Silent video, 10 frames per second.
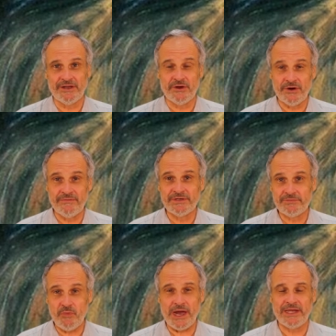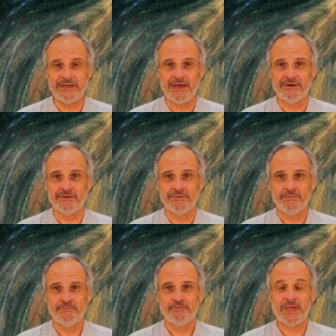a nervous breakdown
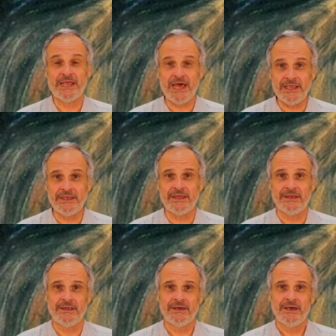and ended